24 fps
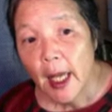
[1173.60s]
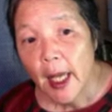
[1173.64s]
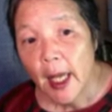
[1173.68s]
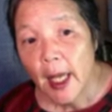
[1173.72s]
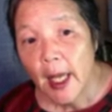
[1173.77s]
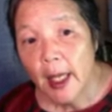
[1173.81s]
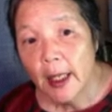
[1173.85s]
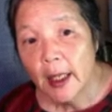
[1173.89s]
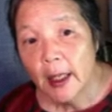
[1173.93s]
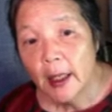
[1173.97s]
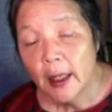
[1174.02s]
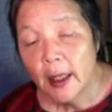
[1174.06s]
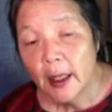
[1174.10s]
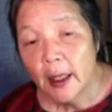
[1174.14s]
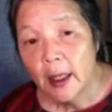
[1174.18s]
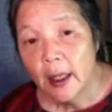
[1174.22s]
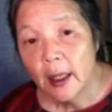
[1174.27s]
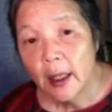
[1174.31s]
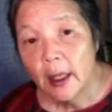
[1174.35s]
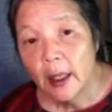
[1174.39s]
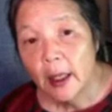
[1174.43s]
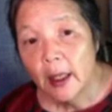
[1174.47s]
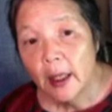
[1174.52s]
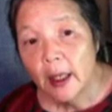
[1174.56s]
And
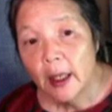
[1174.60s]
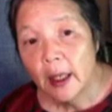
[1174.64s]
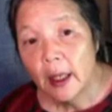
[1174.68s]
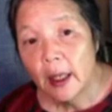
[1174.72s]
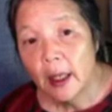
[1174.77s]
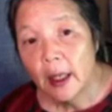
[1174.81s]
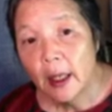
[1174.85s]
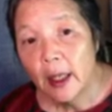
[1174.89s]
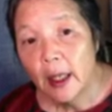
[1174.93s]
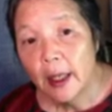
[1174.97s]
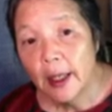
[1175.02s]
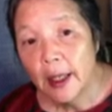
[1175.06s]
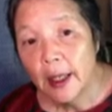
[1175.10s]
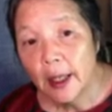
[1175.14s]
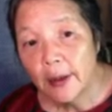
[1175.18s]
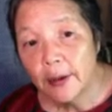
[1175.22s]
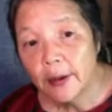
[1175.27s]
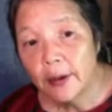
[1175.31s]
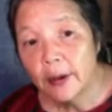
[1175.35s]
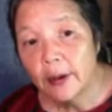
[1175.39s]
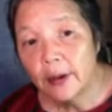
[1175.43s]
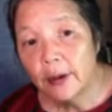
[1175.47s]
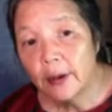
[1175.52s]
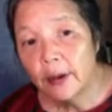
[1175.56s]

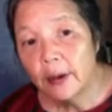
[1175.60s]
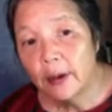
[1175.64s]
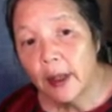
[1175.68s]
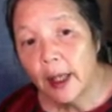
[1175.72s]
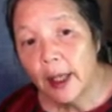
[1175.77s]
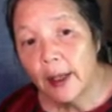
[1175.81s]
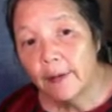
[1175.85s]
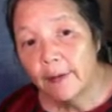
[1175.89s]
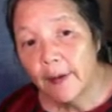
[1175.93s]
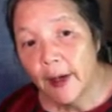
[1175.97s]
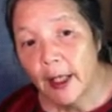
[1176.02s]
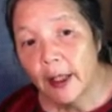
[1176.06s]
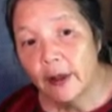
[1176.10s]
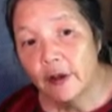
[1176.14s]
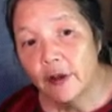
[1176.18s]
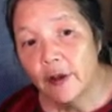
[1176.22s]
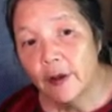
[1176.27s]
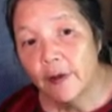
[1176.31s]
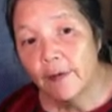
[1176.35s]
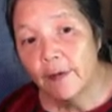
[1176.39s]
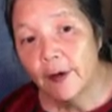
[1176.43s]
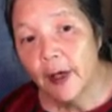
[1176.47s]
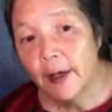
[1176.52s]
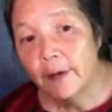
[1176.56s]
another advantage
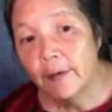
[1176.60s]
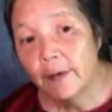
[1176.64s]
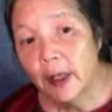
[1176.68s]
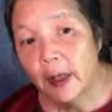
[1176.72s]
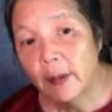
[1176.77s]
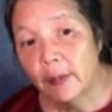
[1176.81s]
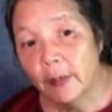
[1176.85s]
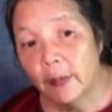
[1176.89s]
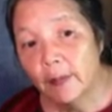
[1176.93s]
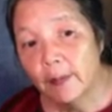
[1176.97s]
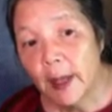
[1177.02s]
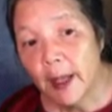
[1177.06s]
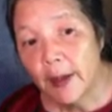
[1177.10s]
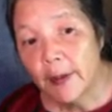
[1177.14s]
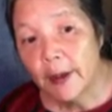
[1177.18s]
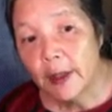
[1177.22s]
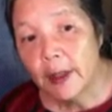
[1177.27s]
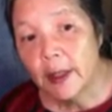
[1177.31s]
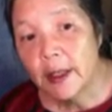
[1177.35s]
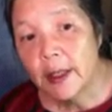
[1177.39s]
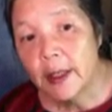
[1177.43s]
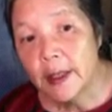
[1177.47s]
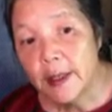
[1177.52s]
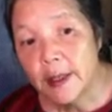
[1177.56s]
of the 5-cup
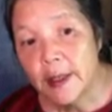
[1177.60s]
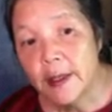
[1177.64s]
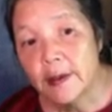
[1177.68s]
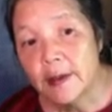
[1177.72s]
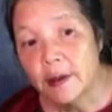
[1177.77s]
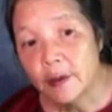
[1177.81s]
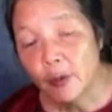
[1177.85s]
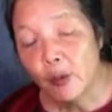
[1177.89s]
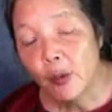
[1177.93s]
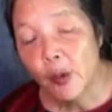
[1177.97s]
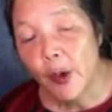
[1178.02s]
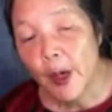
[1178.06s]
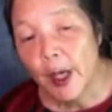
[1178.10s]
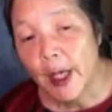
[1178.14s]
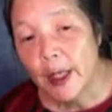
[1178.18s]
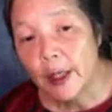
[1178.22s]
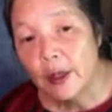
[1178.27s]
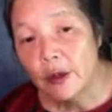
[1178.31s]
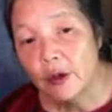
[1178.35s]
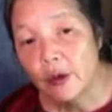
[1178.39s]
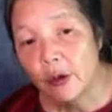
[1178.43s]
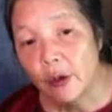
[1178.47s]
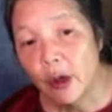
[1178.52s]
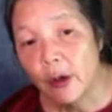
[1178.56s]
method is it's a way
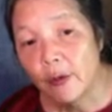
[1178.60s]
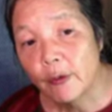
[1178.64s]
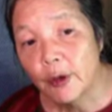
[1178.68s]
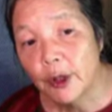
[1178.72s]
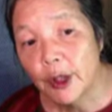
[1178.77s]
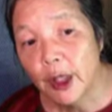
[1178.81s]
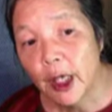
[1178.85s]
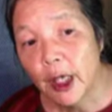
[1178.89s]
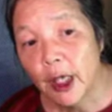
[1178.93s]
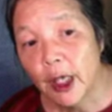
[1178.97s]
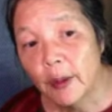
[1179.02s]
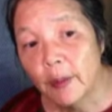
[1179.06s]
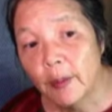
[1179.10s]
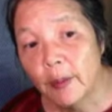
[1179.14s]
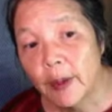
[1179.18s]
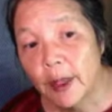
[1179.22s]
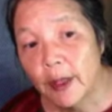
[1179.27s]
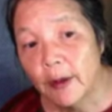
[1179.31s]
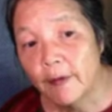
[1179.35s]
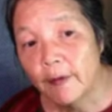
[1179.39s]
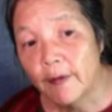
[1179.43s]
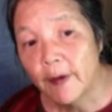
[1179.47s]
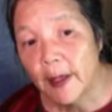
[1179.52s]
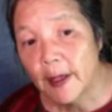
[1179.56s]
to overcome
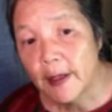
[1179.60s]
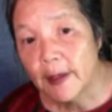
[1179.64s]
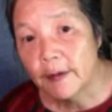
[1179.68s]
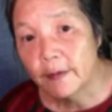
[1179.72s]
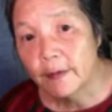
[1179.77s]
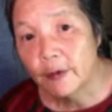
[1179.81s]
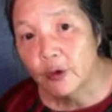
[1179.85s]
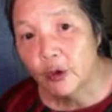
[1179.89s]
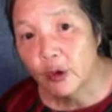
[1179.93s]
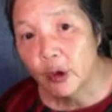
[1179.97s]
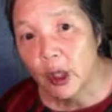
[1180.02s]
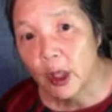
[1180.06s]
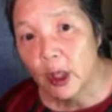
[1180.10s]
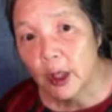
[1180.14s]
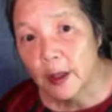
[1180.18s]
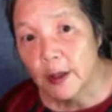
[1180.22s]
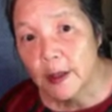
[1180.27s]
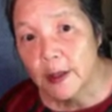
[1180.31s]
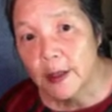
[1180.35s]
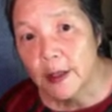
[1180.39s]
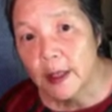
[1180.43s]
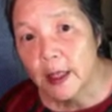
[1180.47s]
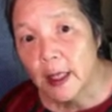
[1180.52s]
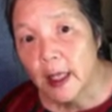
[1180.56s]
the effects of
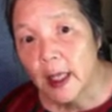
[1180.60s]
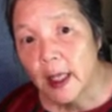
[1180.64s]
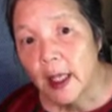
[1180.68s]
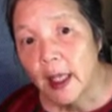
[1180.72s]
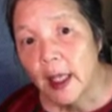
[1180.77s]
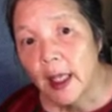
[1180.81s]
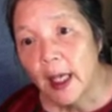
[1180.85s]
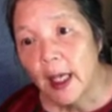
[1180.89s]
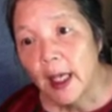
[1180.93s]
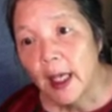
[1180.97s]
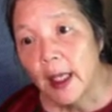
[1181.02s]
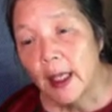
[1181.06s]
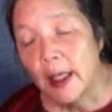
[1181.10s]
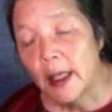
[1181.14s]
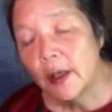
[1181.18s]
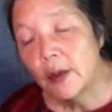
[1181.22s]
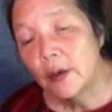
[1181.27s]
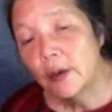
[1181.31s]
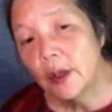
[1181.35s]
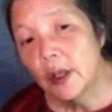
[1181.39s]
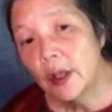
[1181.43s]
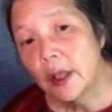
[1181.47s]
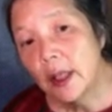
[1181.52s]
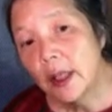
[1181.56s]
drugs. You
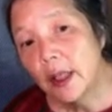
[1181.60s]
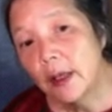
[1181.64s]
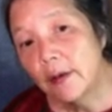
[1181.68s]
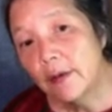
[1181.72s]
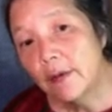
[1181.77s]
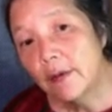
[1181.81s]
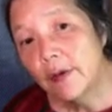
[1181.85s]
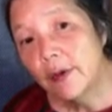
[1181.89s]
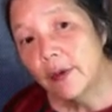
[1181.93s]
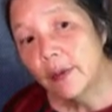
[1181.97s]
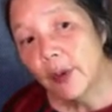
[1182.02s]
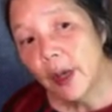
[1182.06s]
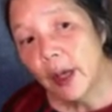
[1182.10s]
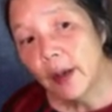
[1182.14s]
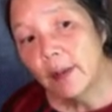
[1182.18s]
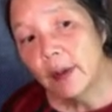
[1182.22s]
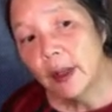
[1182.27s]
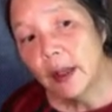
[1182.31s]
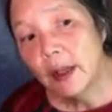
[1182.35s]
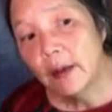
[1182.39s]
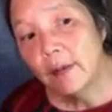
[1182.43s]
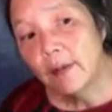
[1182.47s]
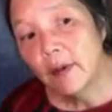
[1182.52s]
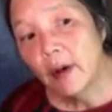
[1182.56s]
can give the
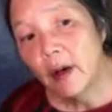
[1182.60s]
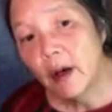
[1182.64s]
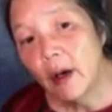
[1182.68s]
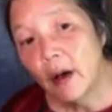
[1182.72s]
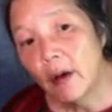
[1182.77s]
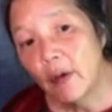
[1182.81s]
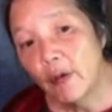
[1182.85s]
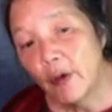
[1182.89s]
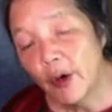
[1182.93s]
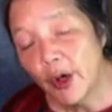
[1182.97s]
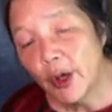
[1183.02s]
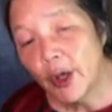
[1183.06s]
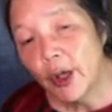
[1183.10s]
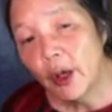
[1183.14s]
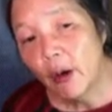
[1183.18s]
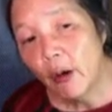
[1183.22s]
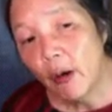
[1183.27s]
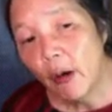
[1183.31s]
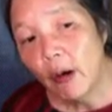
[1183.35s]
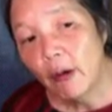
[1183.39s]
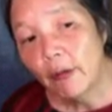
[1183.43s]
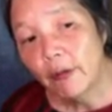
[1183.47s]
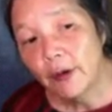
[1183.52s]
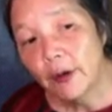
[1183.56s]
remedy very
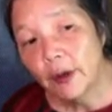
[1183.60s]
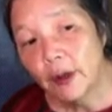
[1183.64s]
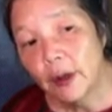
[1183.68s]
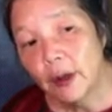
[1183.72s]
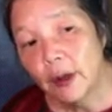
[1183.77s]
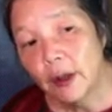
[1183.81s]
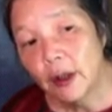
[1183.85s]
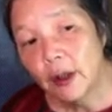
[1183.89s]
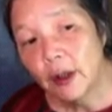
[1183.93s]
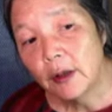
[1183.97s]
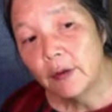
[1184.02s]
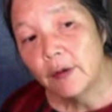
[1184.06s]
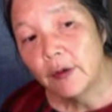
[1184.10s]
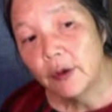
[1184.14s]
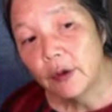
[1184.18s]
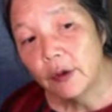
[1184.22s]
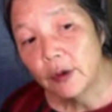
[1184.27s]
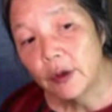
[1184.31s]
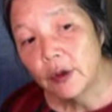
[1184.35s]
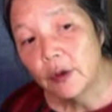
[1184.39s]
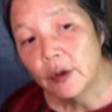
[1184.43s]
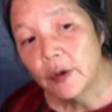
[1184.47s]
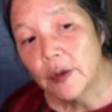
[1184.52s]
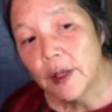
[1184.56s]
often if
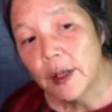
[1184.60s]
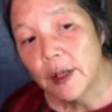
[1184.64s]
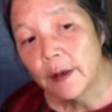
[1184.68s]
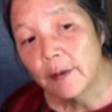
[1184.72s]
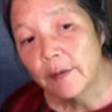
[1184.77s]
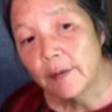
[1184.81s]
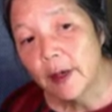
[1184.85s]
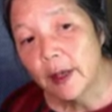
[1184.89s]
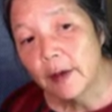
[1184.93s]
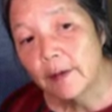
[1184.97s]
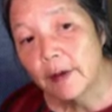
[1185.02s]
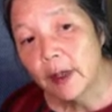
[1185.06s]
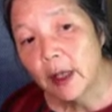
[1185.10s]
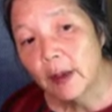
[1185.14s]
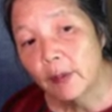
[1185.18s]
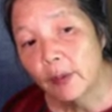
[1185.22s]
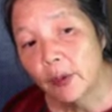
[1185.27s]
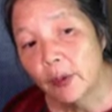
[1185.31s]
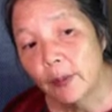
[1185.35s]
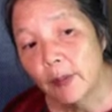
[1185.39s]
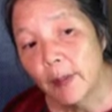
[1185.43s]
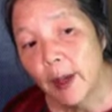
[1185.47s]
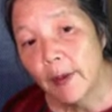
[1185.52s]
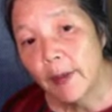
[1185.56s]
you're using the
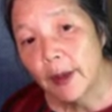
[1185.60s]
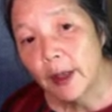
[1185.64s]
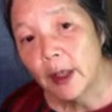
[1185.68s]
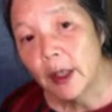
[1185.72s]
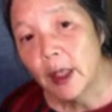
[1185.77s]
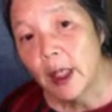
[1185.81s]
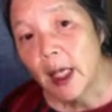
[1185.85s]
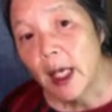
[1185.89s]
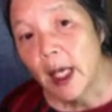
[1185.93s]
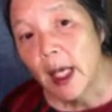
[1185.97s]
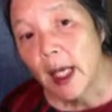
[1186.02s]
5-cup method.